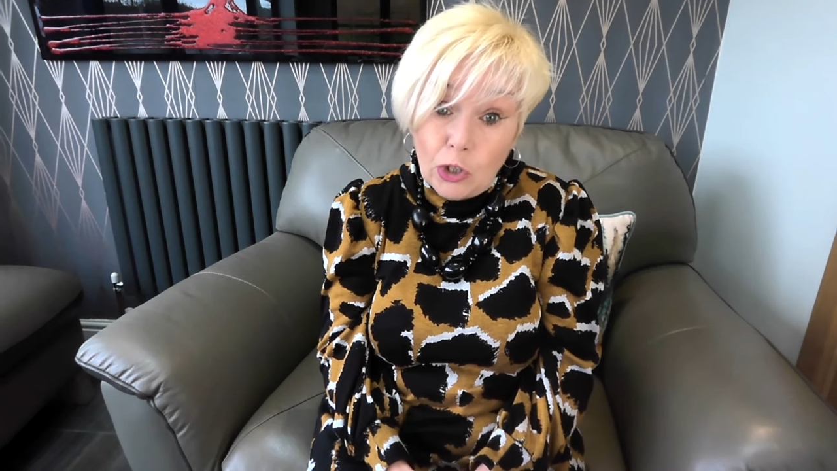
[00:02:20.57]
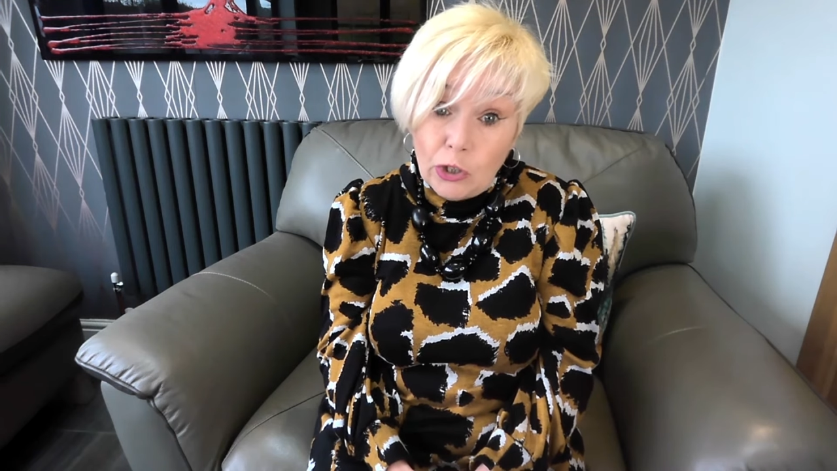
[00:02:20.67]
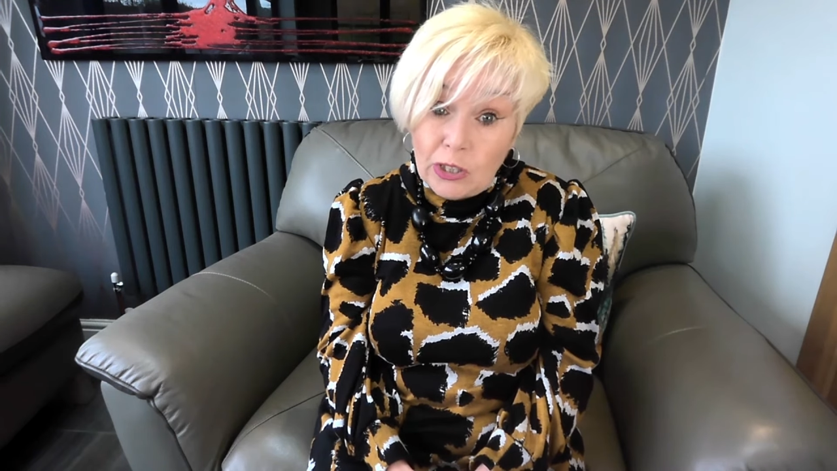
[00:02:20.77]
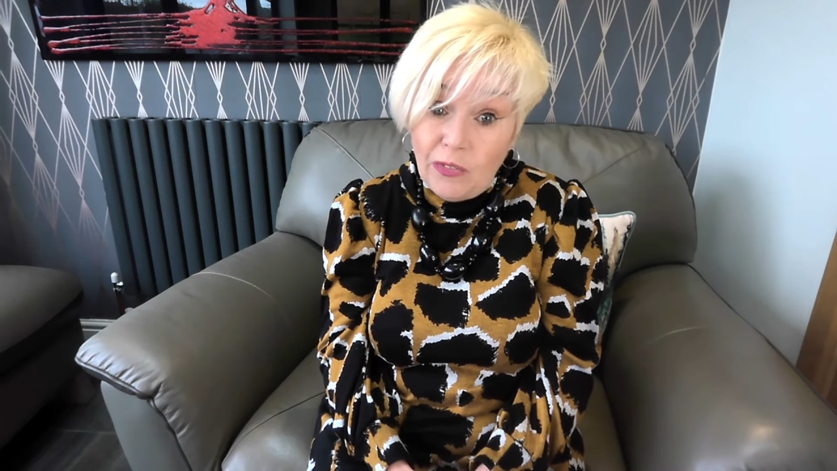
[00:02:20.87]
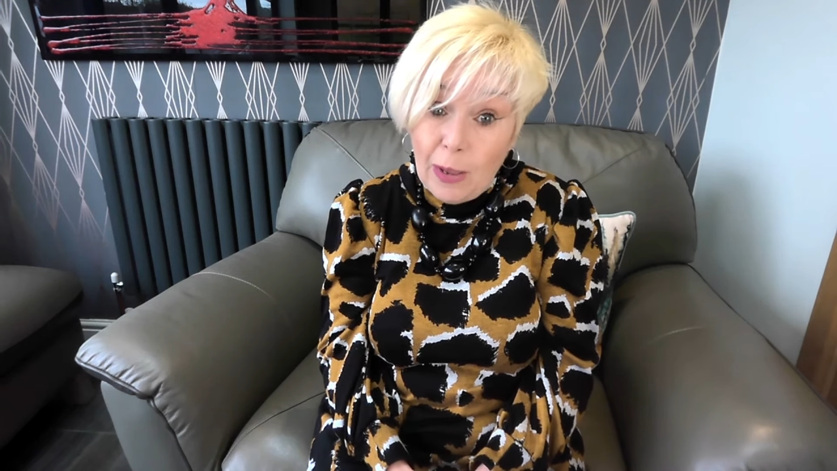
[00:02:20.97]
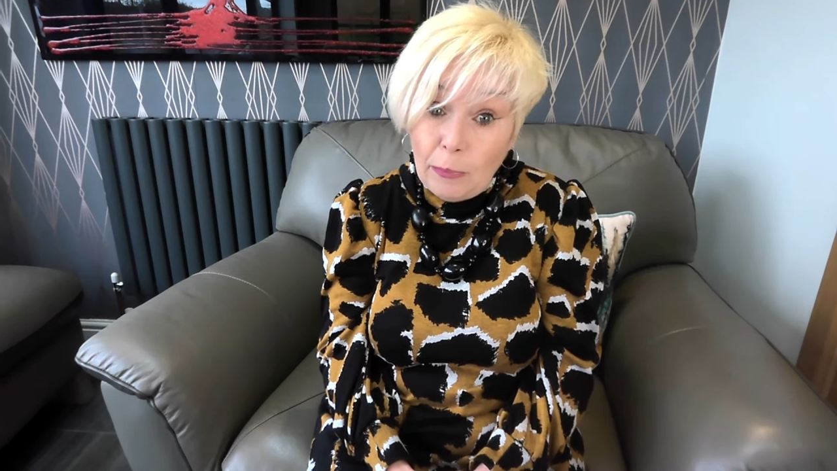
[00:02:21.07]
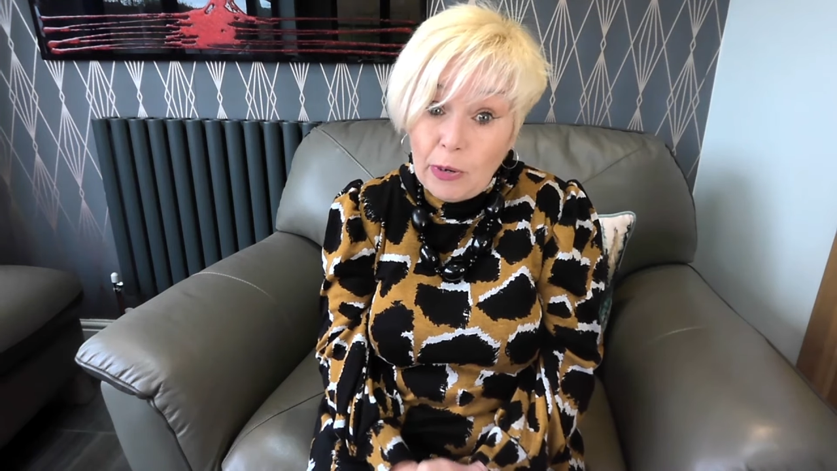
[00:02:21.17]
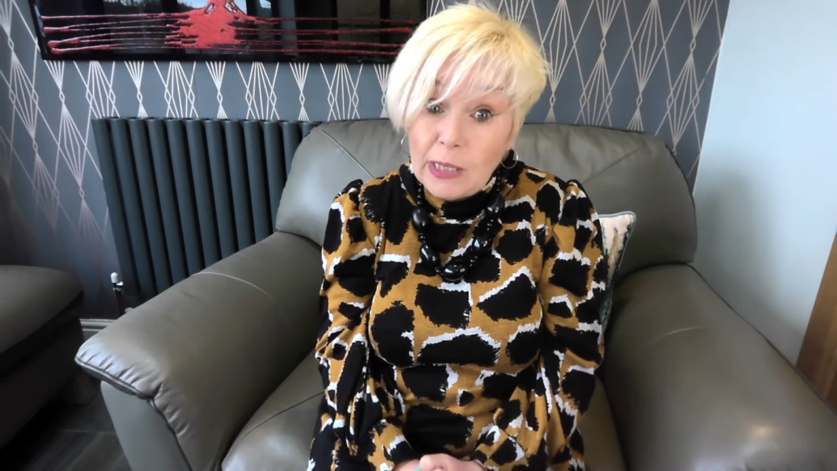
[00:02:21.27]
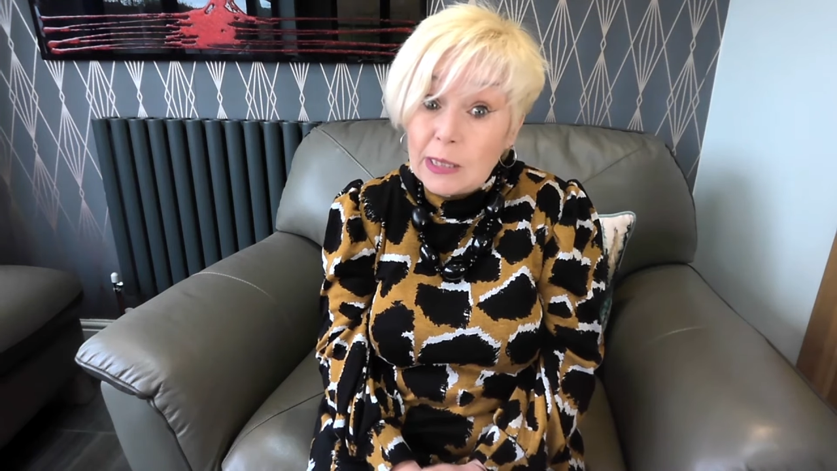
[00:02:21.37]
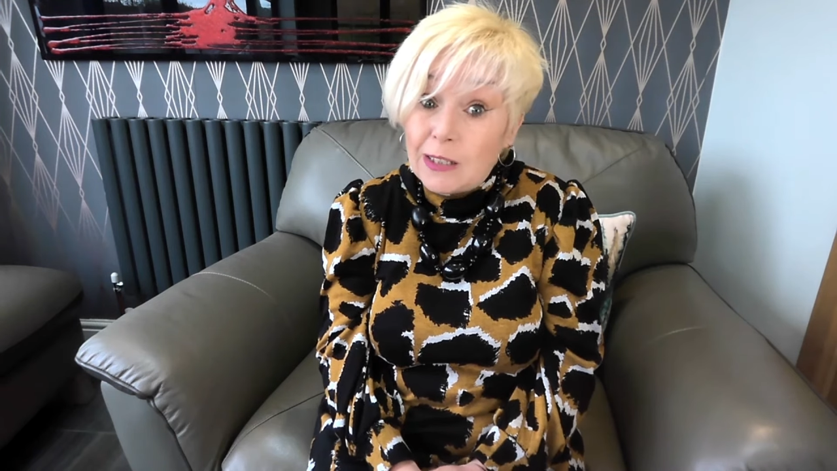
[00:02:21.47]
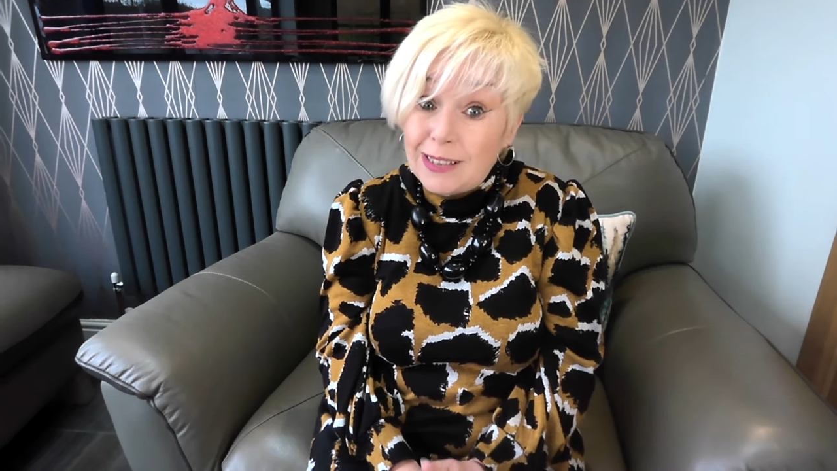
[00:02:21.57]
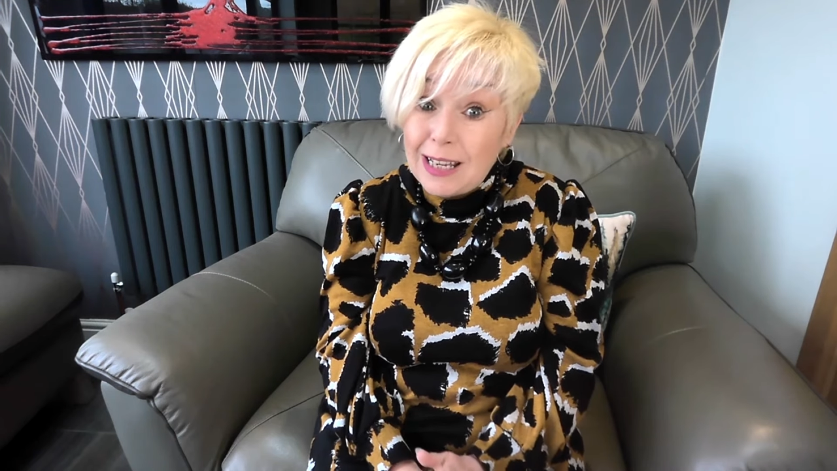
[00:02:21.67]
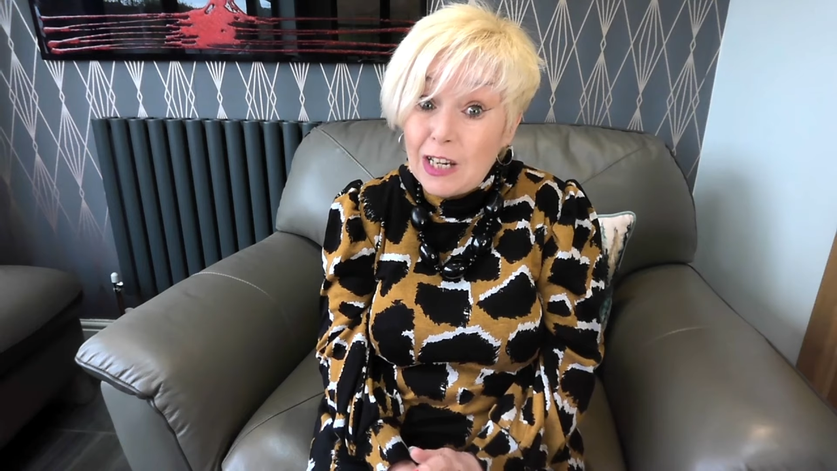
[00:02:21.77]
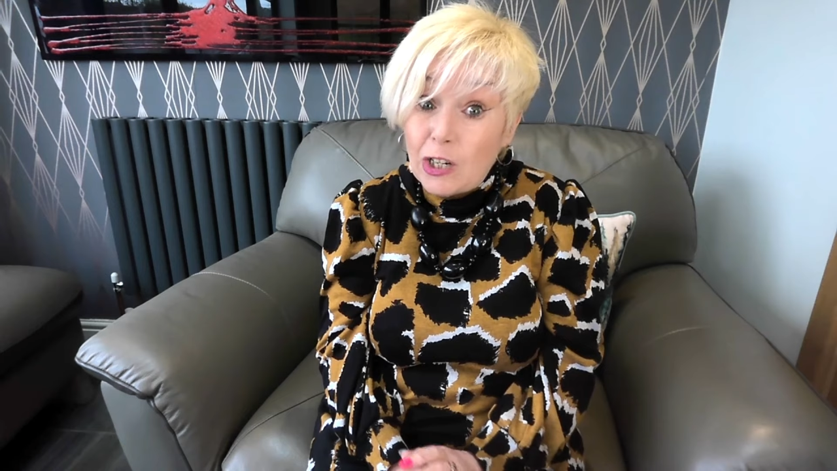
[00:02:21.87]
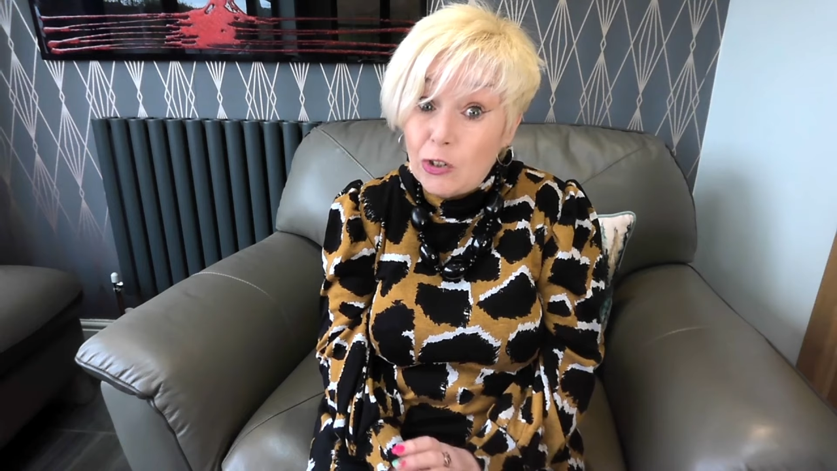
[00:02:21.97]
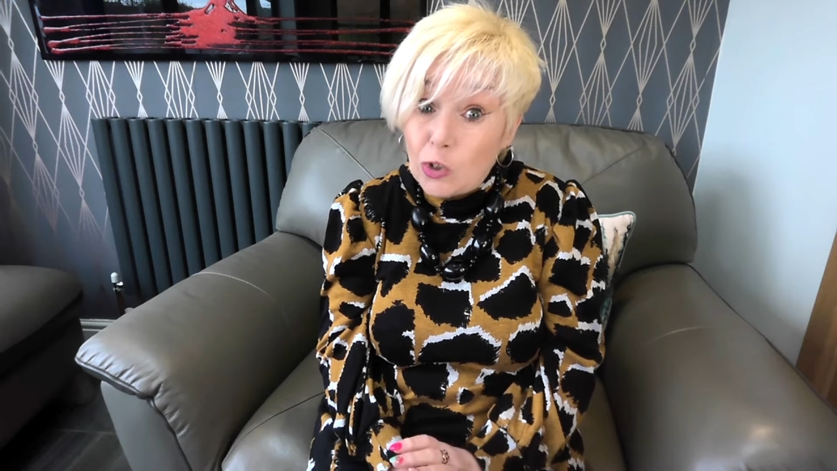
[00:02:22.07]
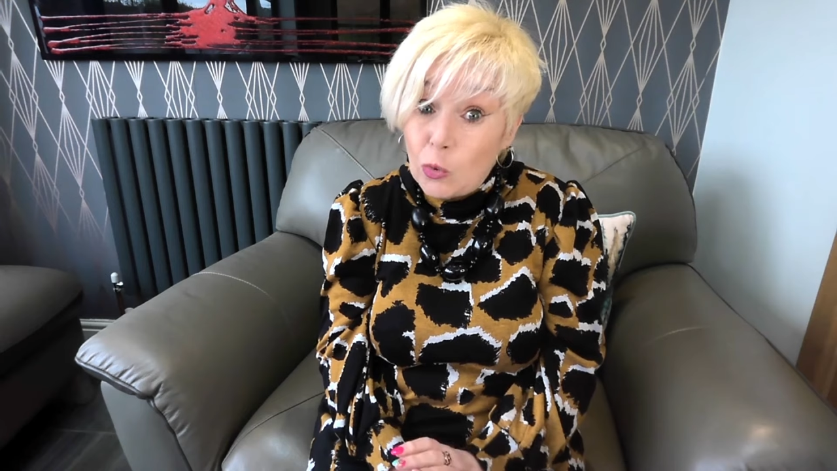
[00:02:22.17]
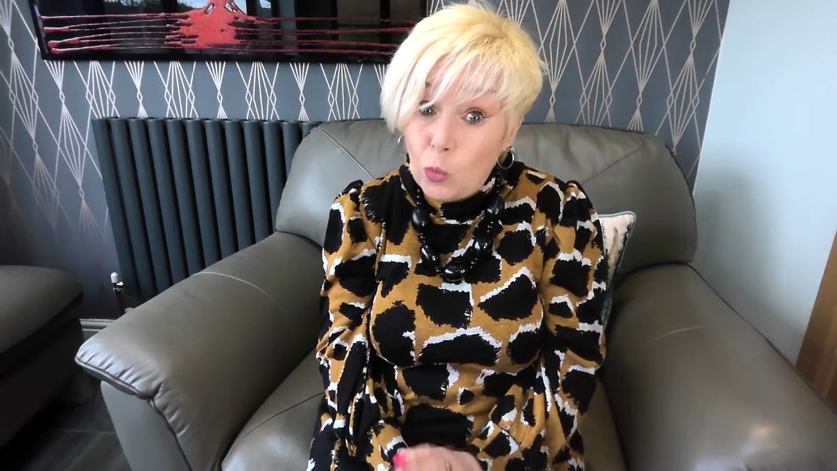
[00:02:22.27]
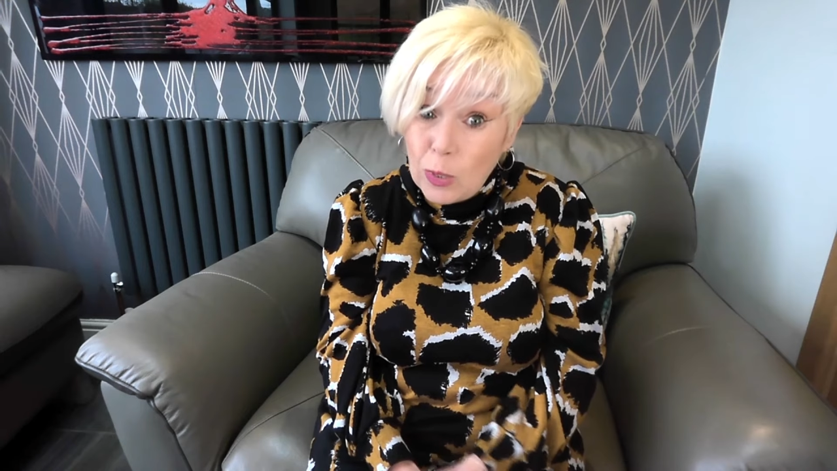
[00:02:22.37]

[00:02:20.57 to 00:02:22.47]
jersey fabrics because then you can just